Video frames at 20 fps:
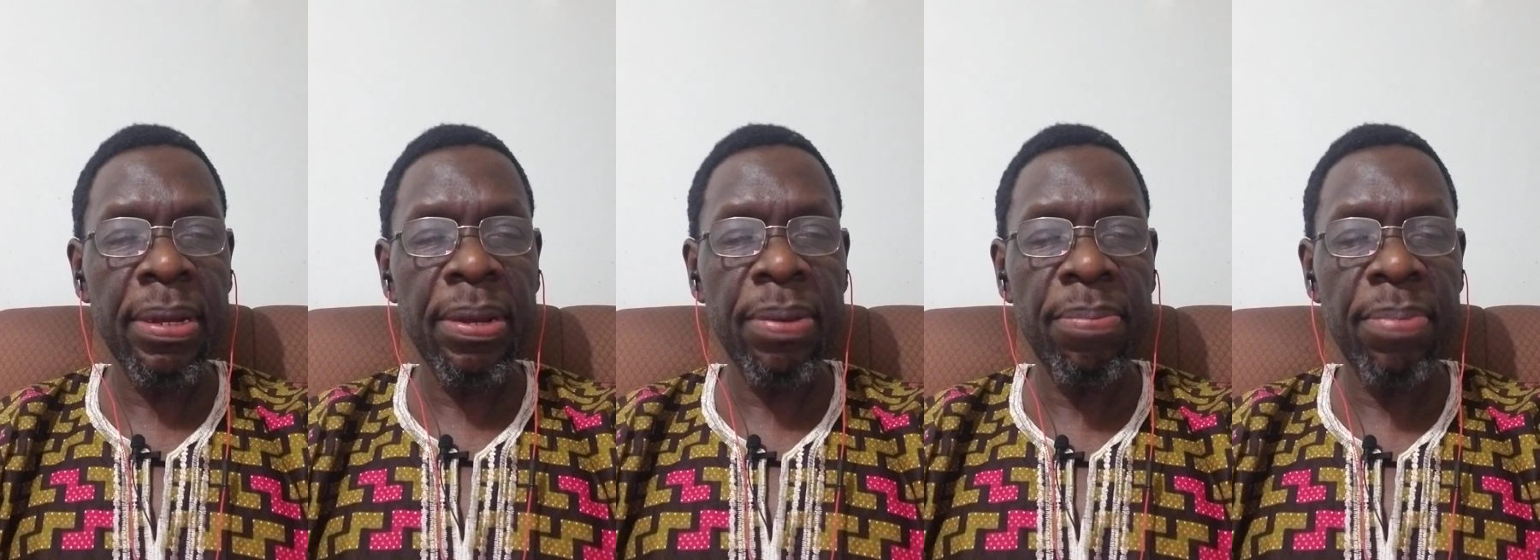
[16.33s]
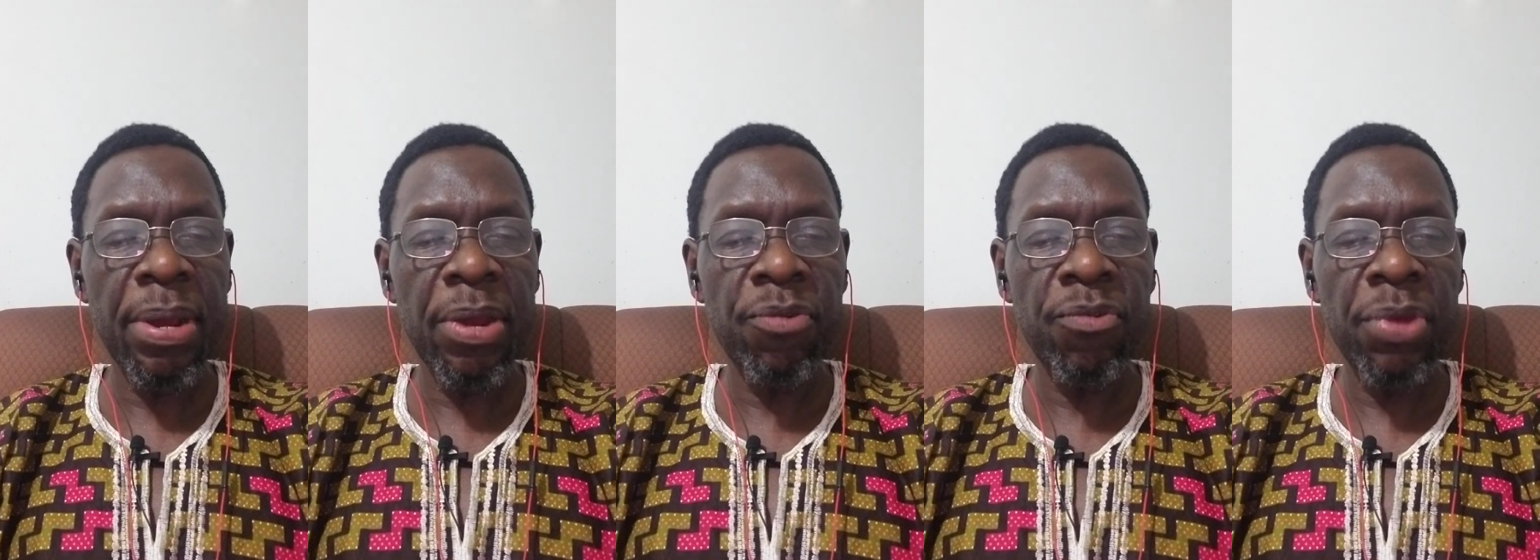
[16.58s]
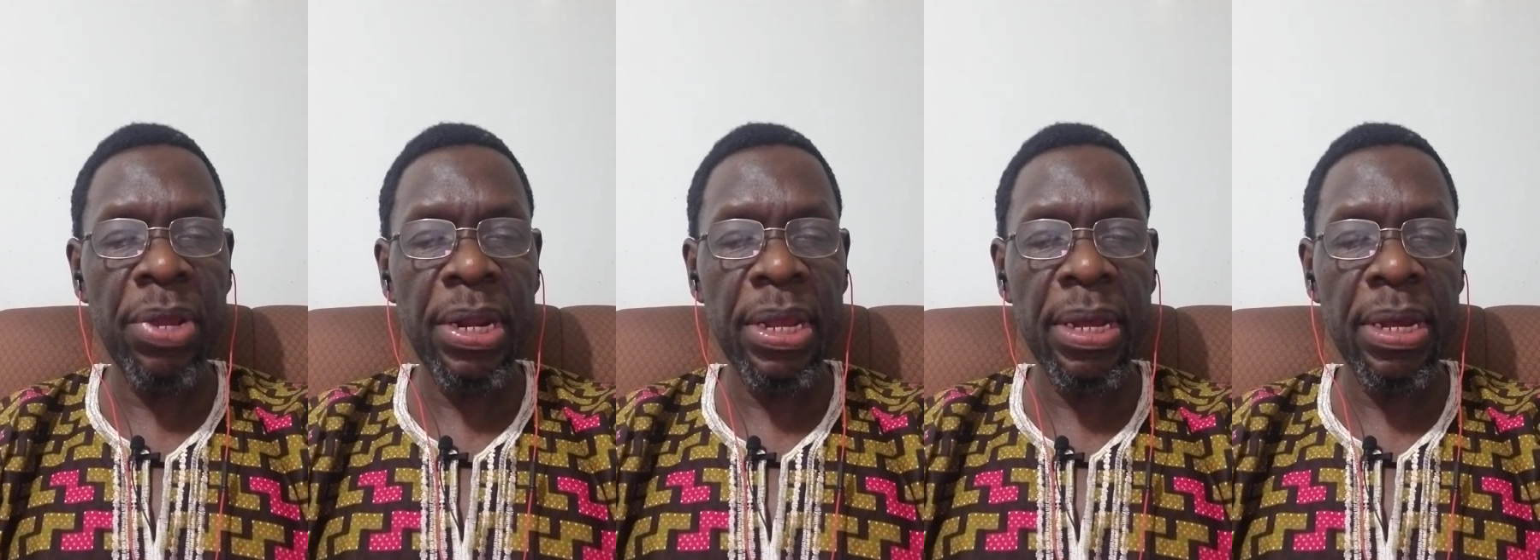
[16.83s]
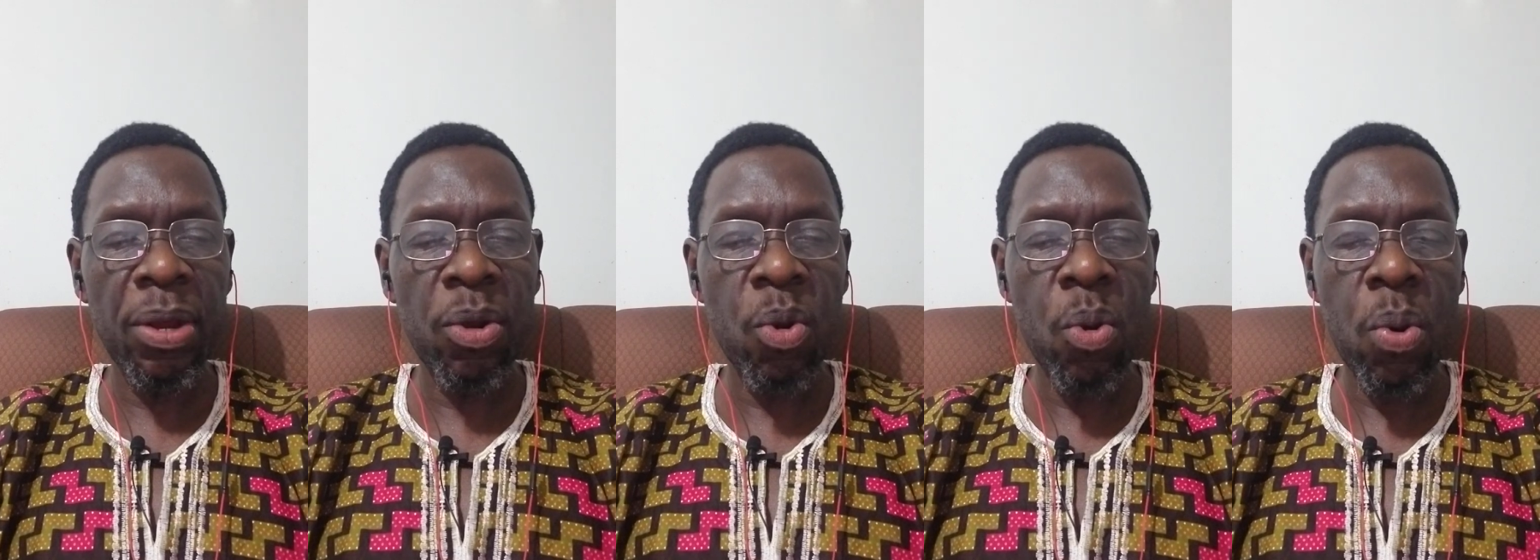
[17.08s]
by reading
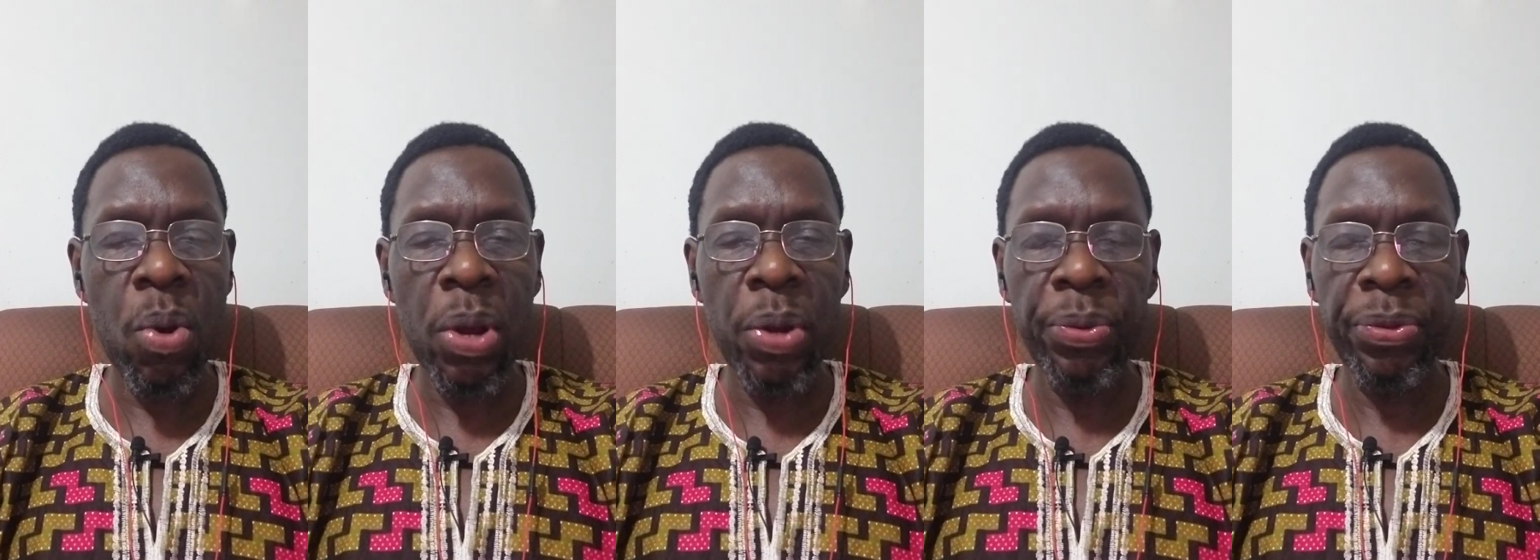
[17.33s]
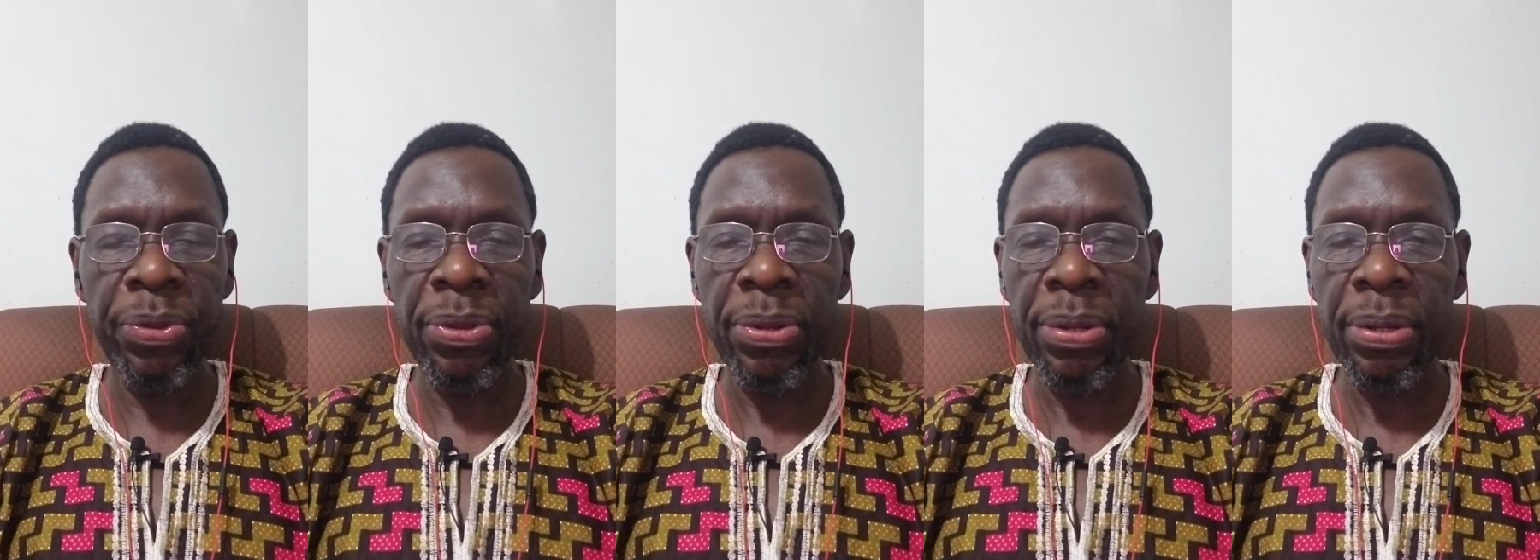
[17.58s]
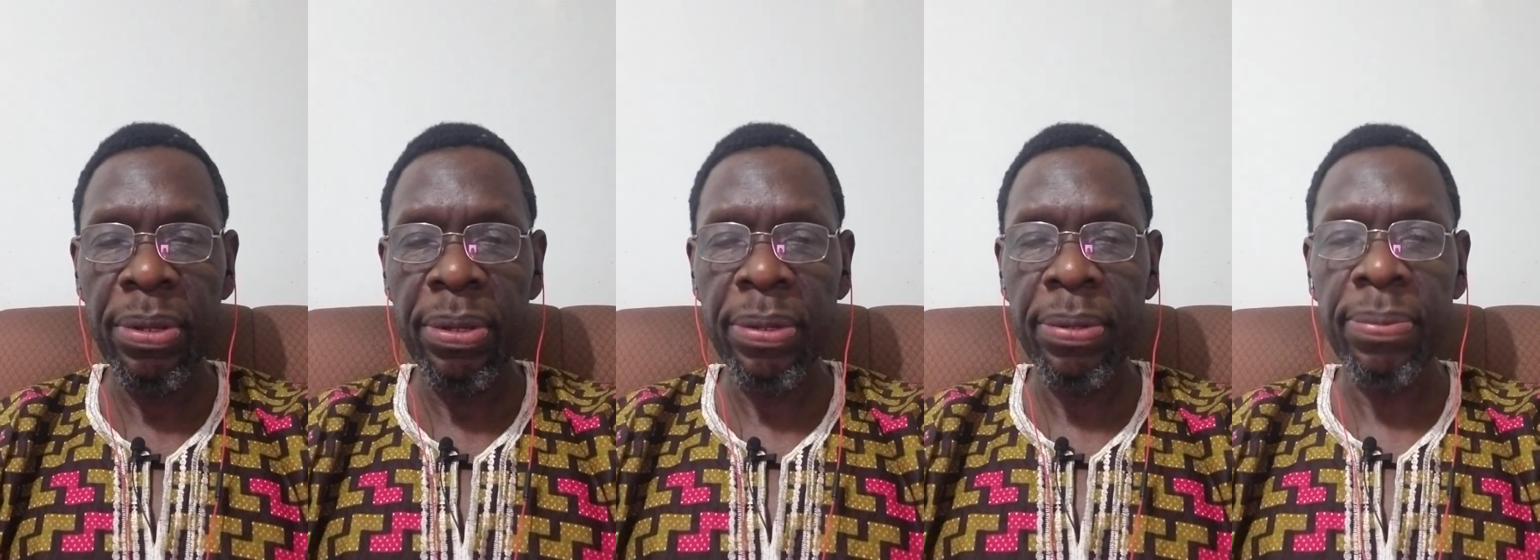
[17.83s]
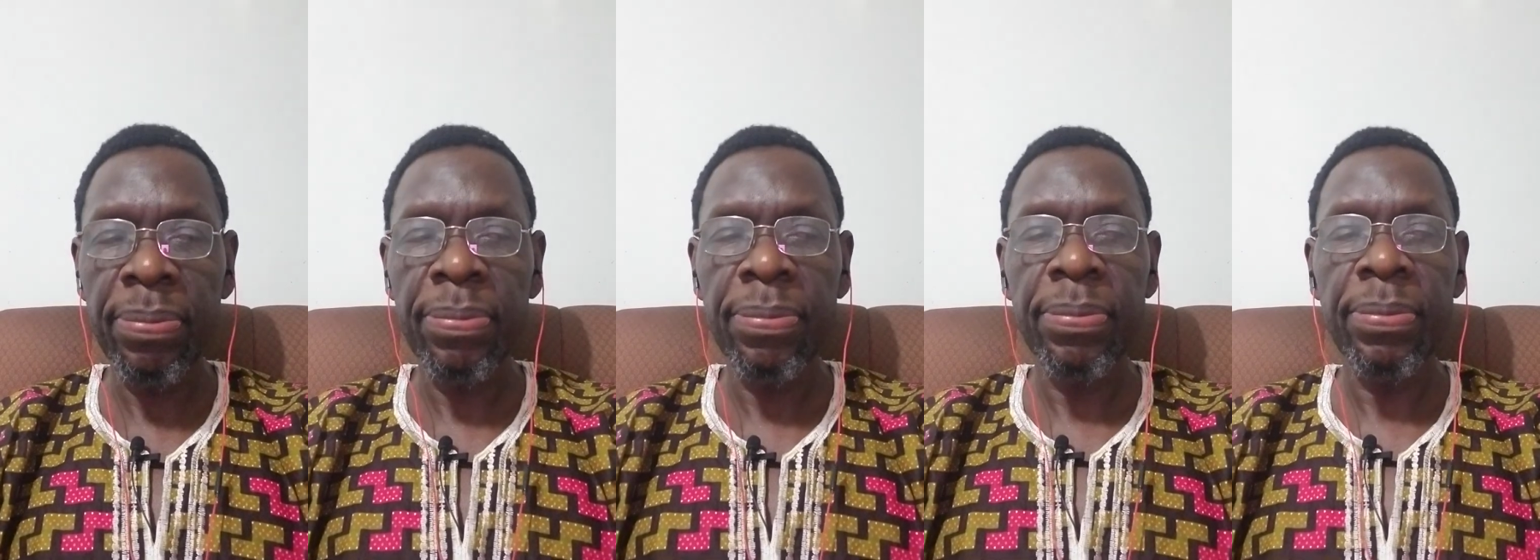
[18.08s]
a quote
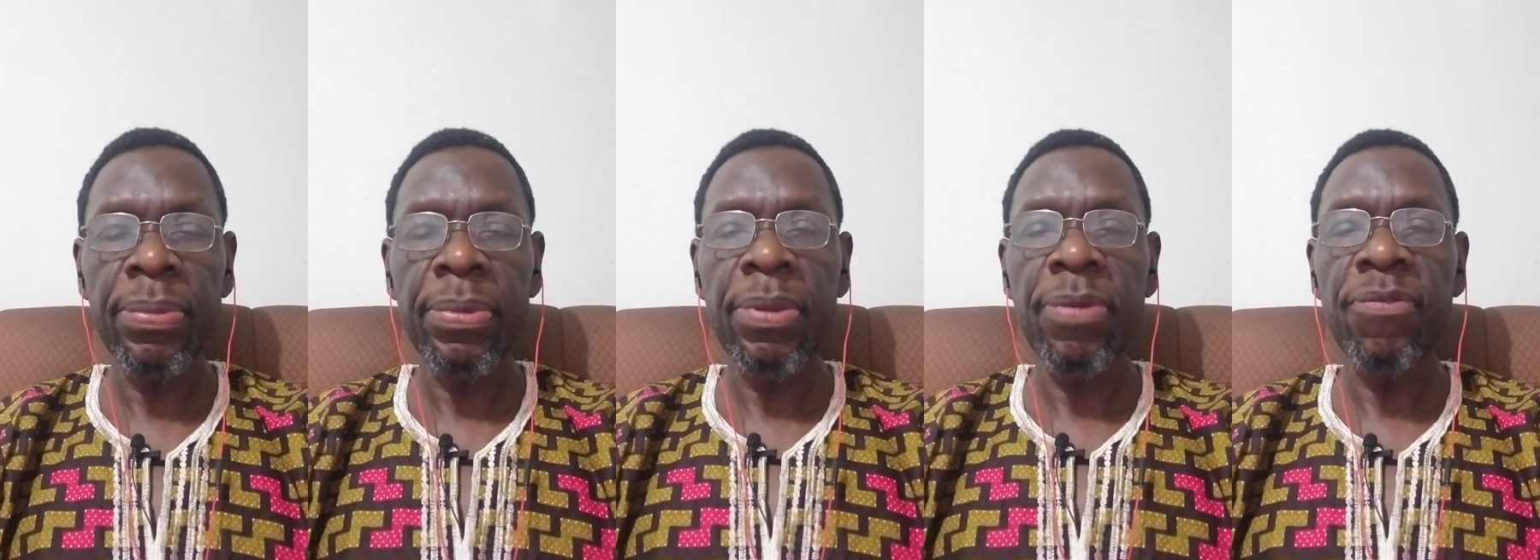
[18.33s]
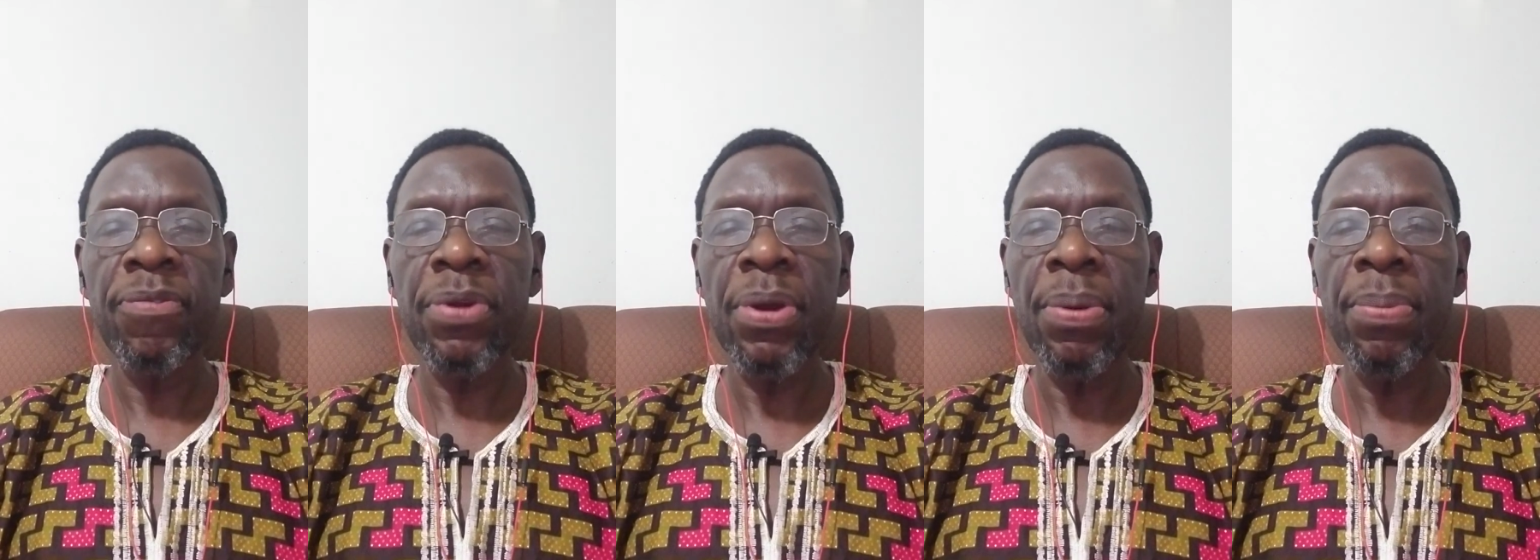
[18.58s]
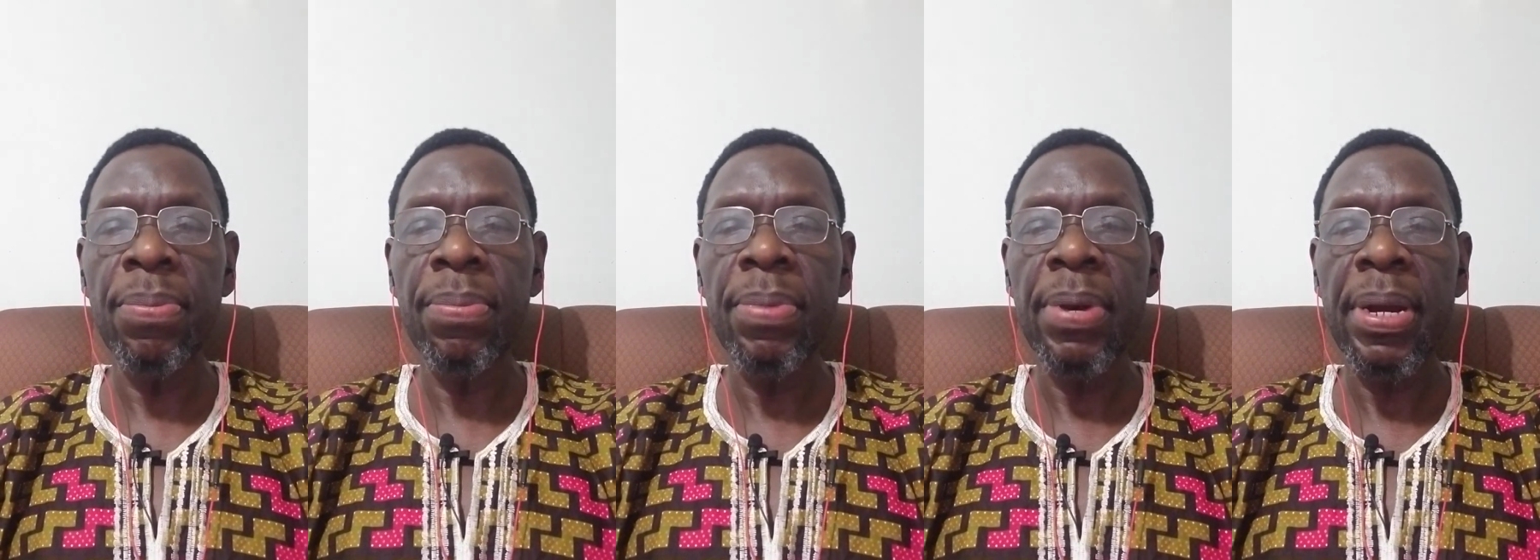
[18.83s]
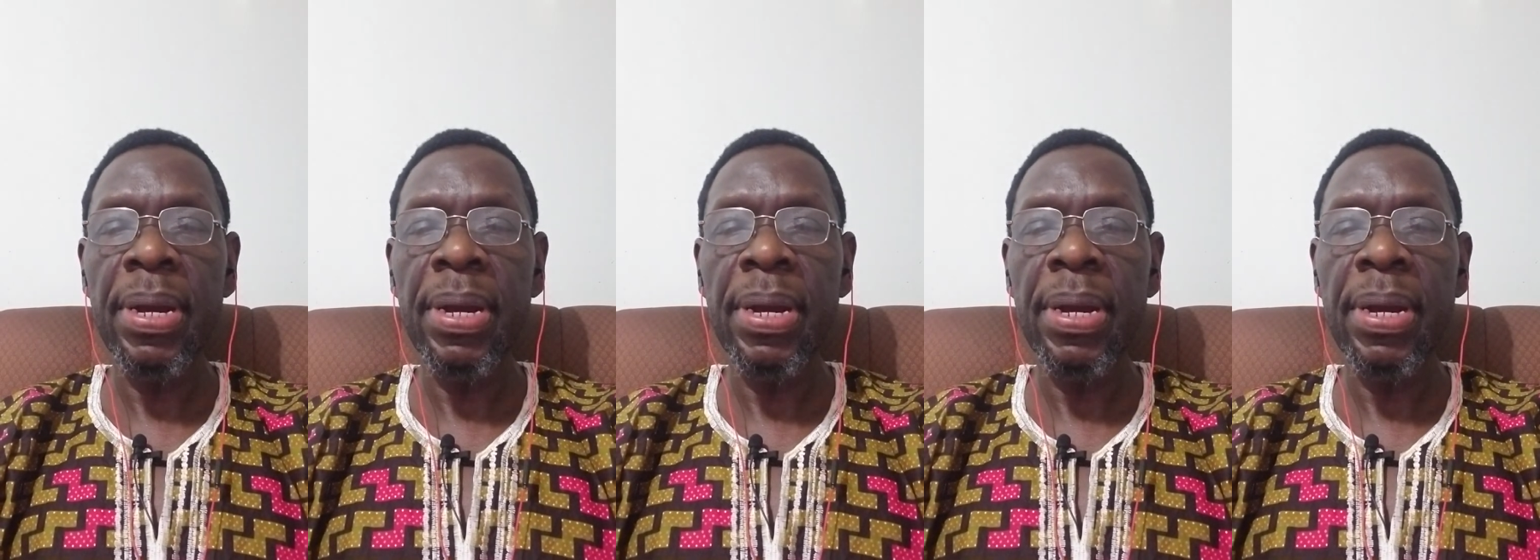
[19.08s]
from